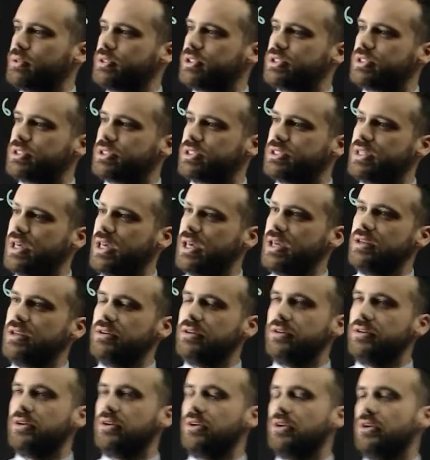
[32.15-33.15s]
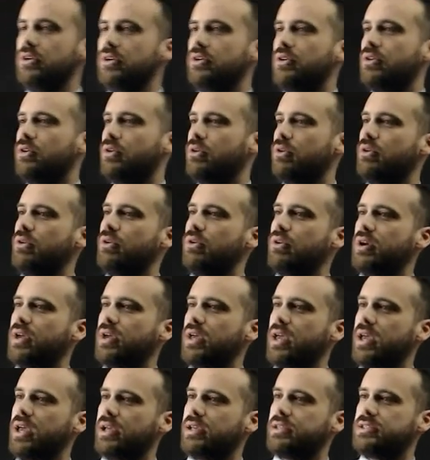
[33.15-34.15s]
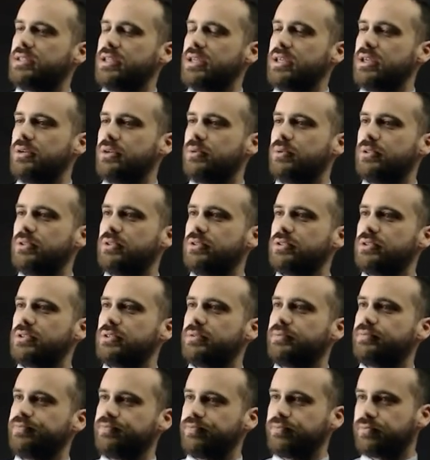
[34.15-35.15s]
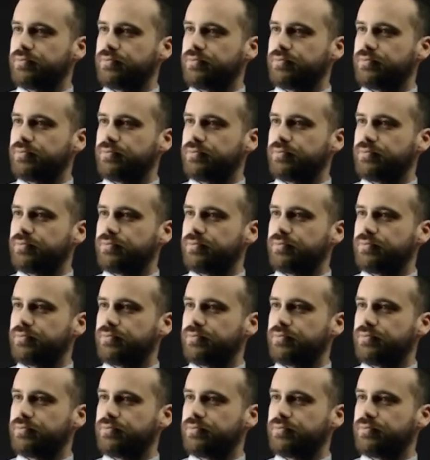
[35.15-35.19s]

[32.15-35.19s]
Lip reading: which is 10, or x equals